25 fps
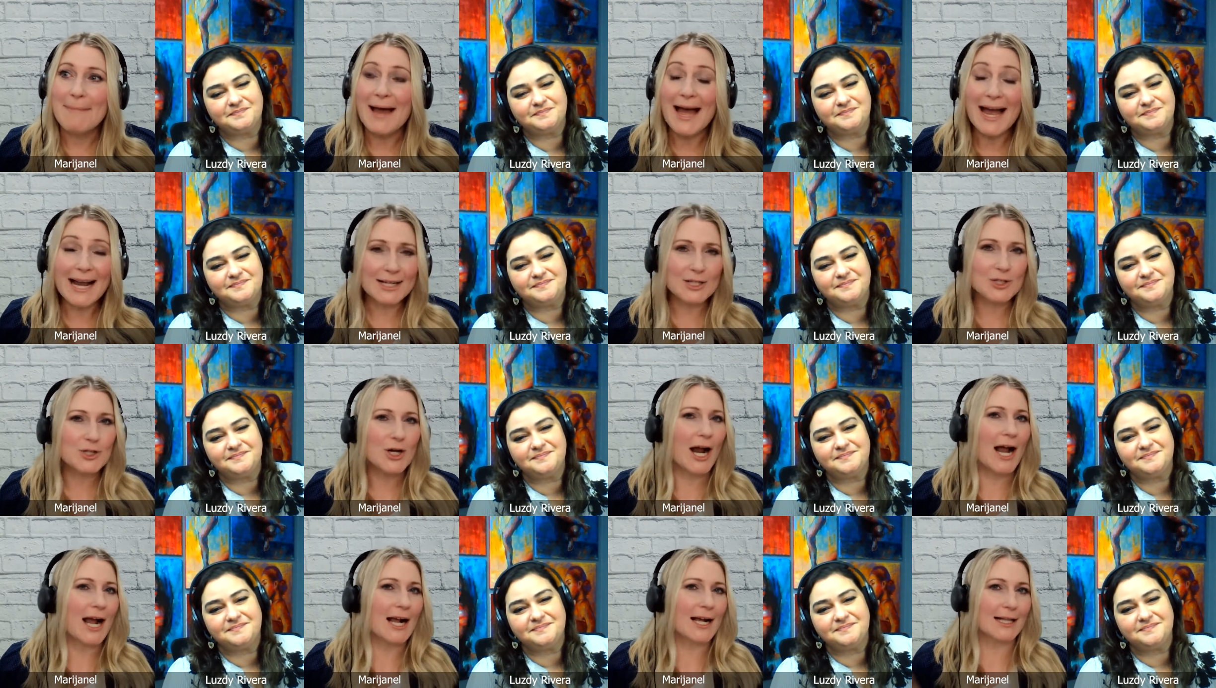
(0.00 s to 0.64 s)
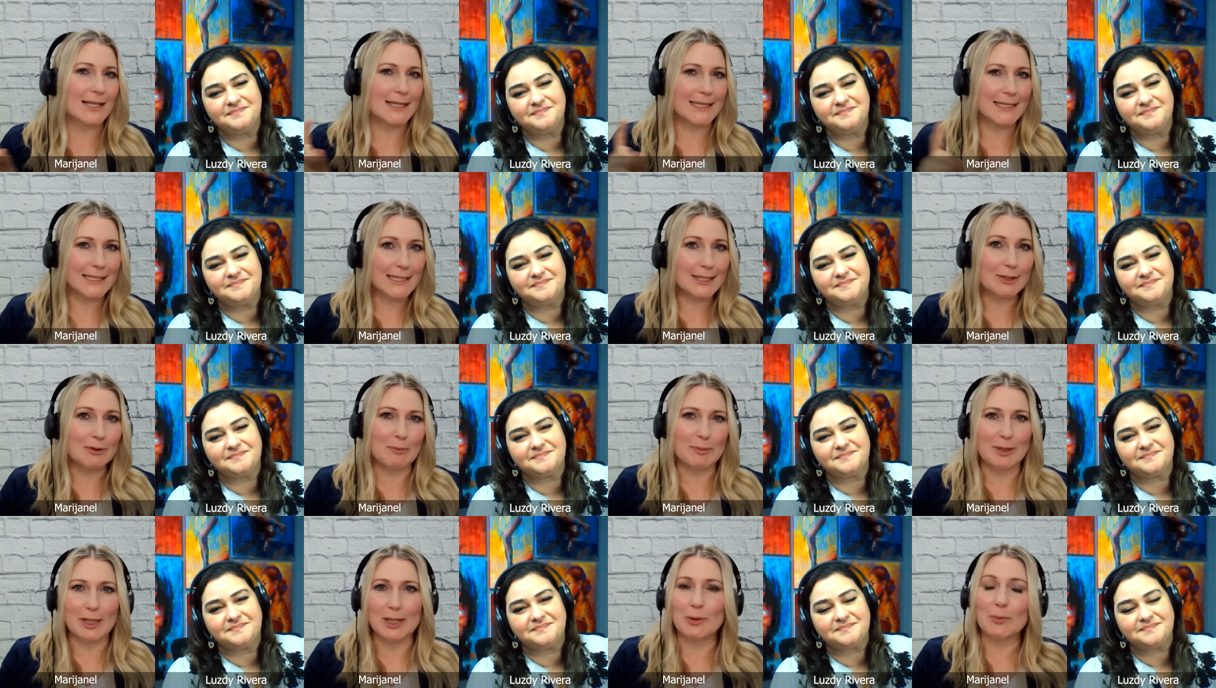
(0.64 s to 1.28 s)
Speaker 1: backtrack a
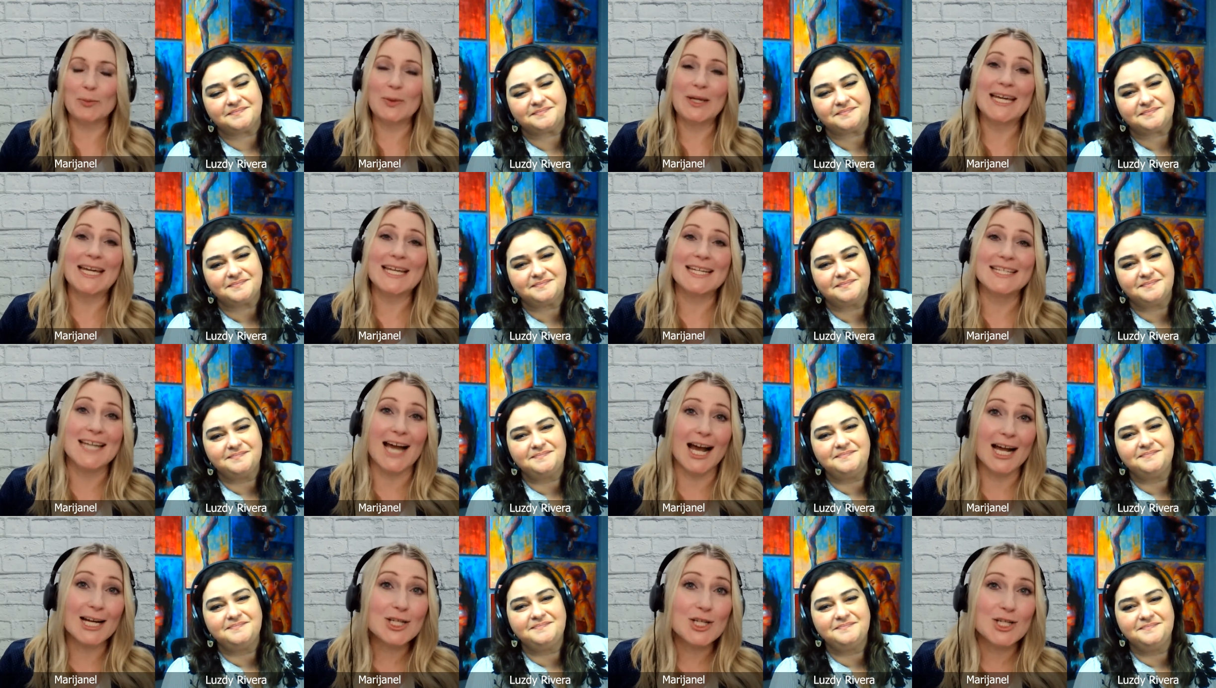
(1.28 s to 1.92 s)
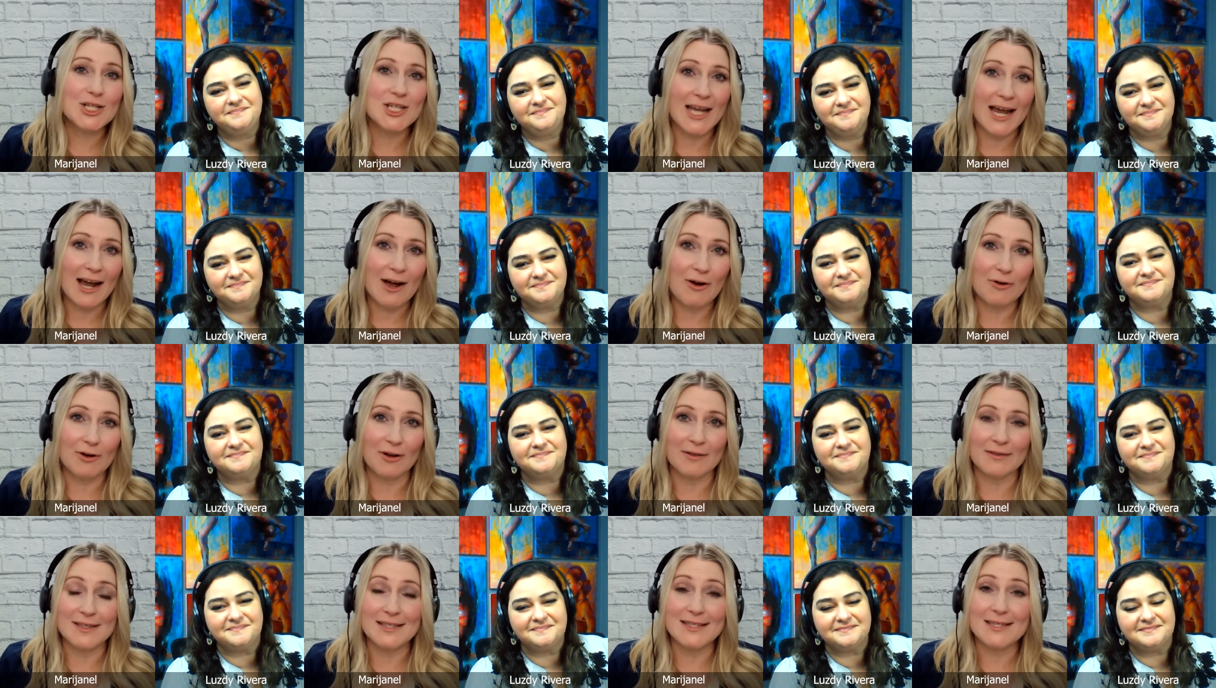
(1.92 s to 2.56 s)
little bit, we had touched
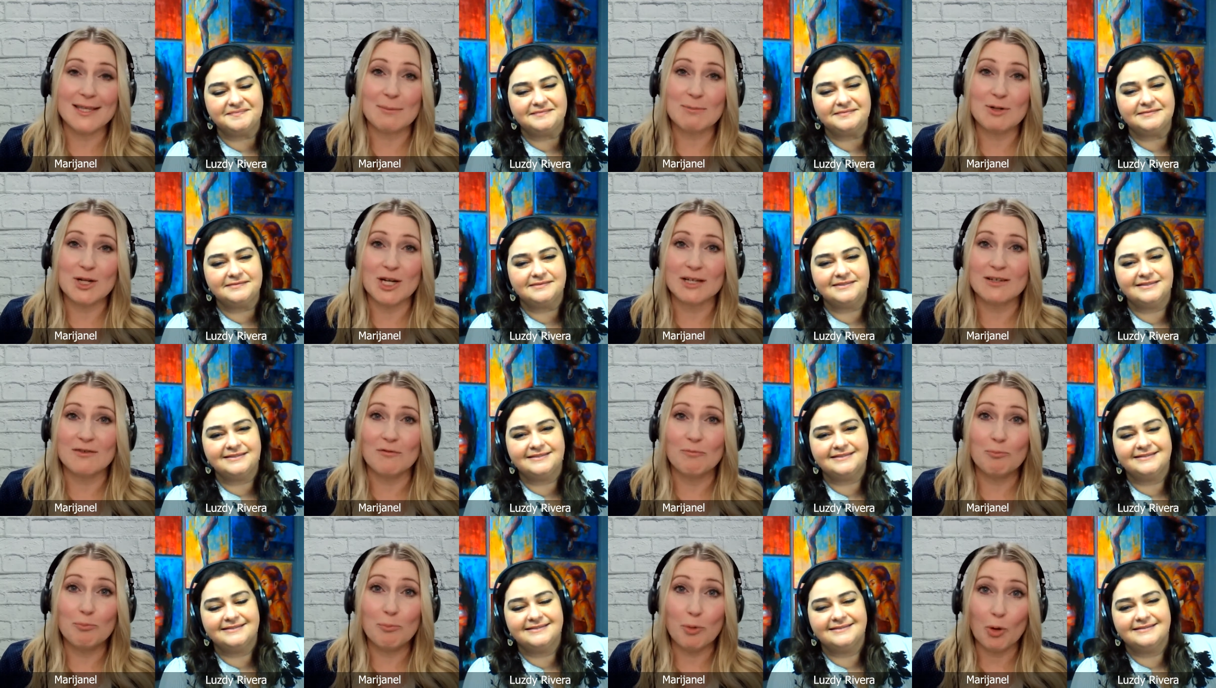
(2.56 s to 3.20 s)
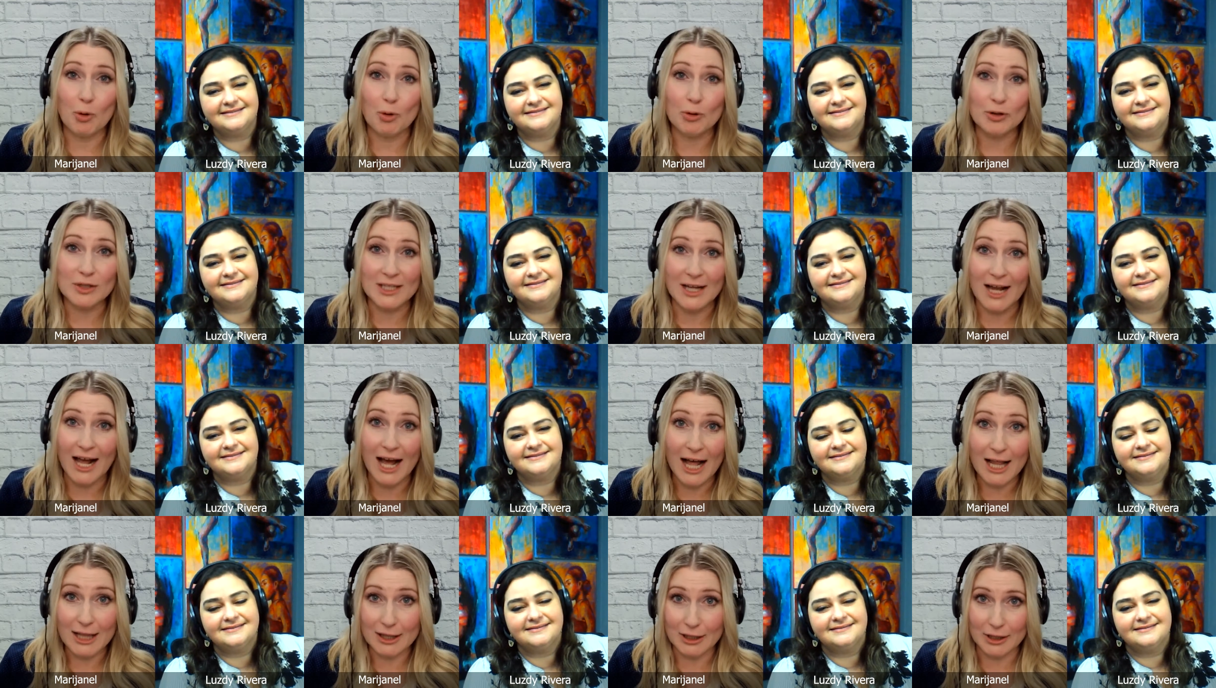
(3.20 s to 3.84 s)
down on the subject of
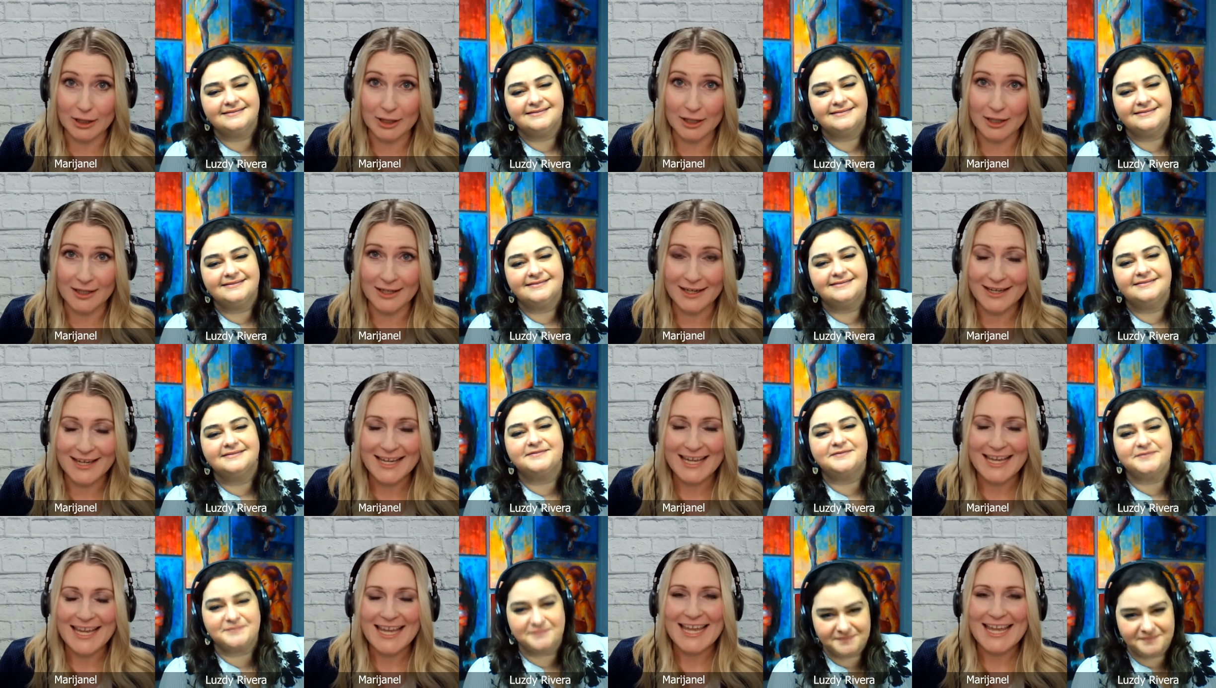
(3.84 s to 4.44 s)
bold color.